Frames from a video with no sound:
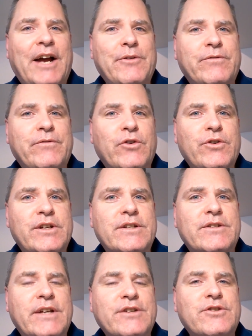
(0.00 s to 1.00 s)
I refer you to
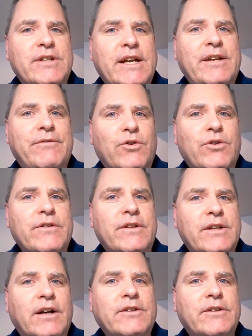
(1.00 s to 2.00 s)
section 84 of the
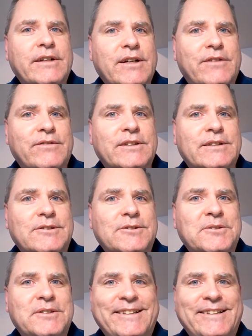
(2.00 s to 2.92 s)
Doctrine and Covenants.